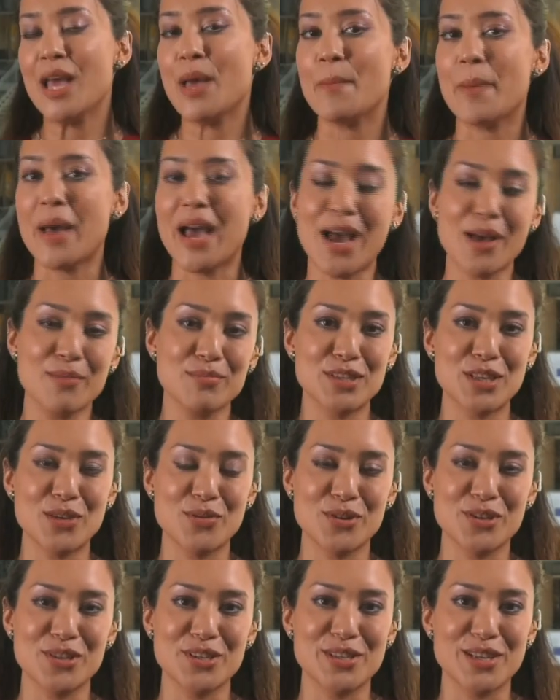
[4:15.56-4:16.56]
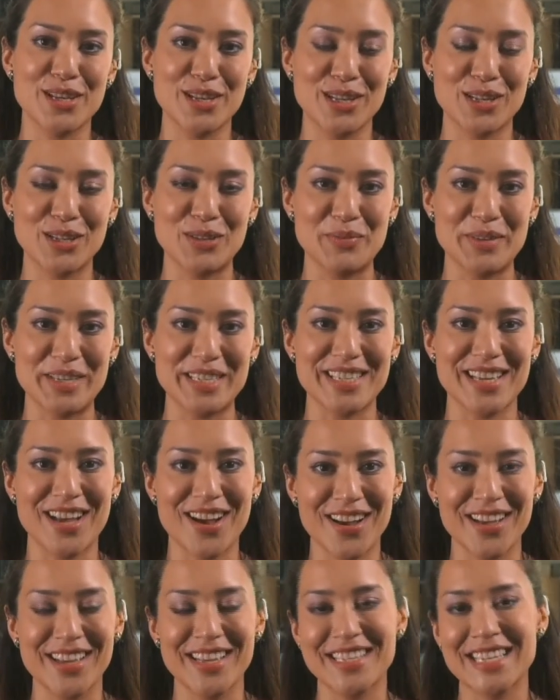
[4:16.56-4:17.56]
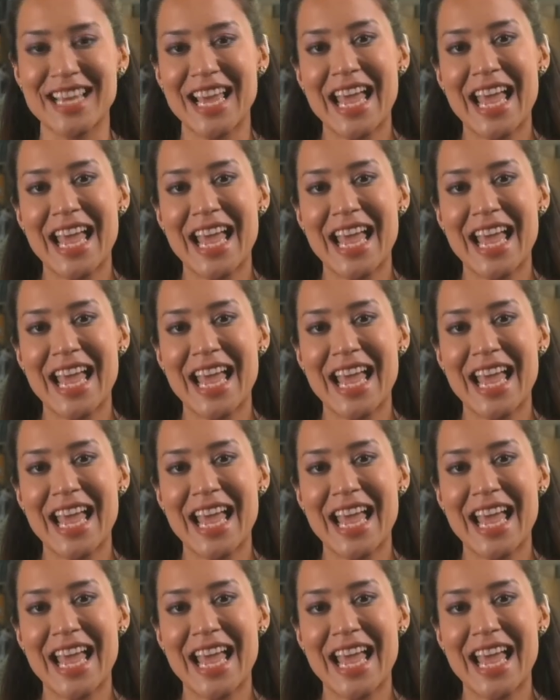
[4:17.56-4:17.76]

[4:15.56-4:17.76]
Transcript: Perhaps they were just a little bit tired.